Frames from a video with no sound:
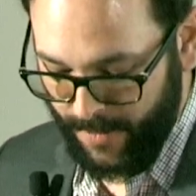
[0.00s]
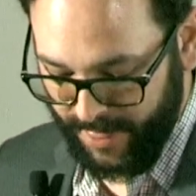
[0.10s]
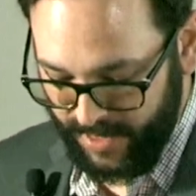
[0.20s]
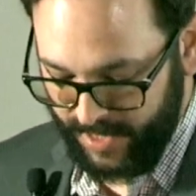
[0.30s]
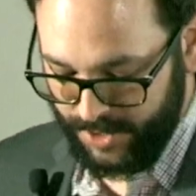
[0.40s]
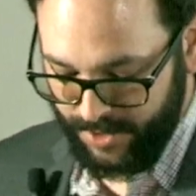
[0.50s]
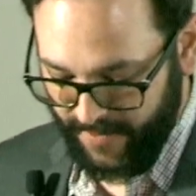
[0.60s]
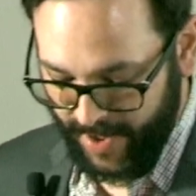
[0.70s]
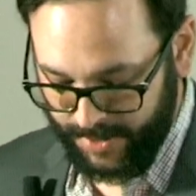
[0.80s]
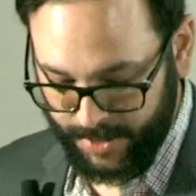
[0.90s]
These two
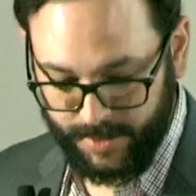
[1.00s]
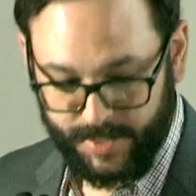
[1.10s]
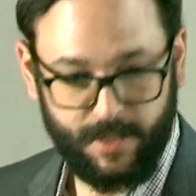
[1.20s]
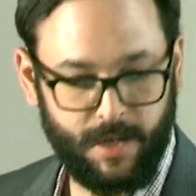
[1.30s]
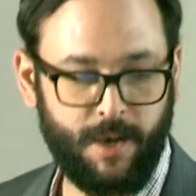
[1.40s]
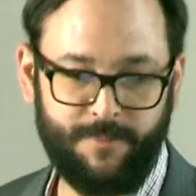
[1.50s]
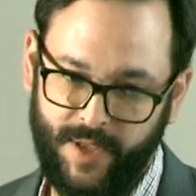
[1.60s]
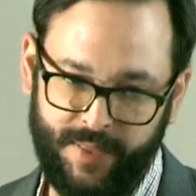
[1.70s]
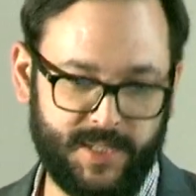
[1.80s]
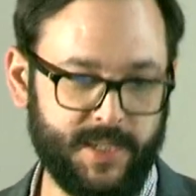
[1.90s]
factors,
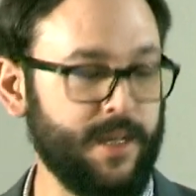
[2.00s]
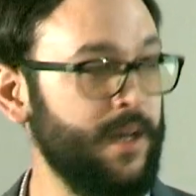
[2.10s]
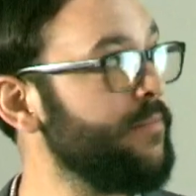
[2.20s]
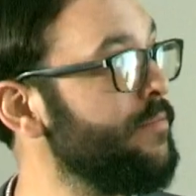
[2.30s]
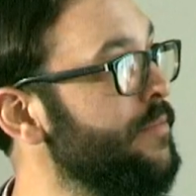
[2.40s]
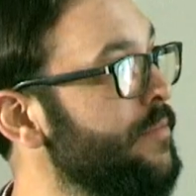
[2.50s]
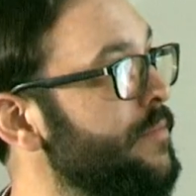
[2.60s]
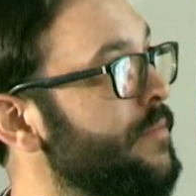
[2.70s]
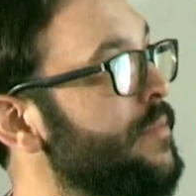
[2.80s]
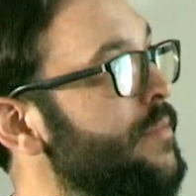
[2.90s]
and this is a
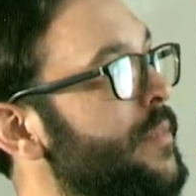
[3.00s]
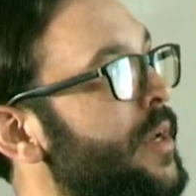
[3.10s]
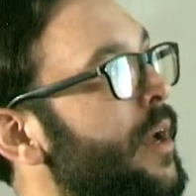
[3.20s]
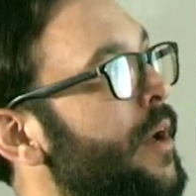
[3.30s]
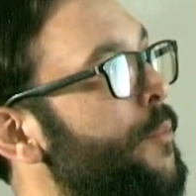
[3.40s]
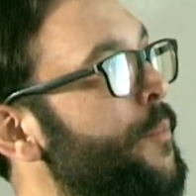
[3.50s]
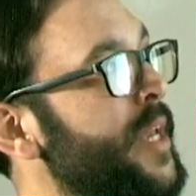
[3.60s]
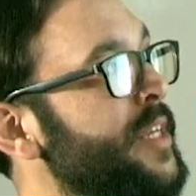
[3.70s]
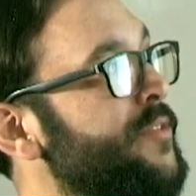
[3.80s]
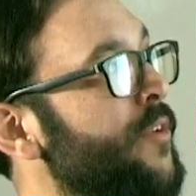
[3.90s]

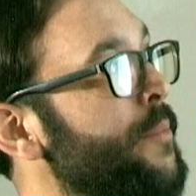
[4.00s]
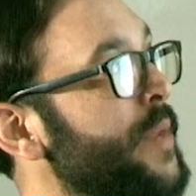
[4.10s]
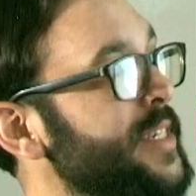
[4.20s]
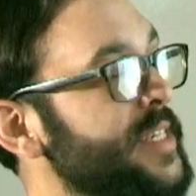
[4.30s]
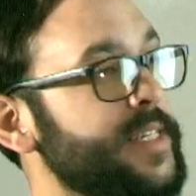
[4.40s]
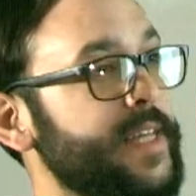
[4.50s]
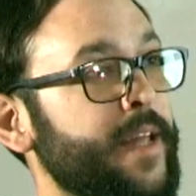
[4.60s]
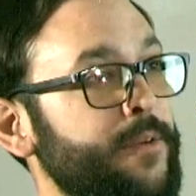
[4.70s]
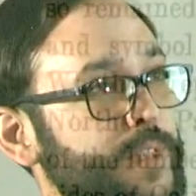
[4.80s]
piece from 1910,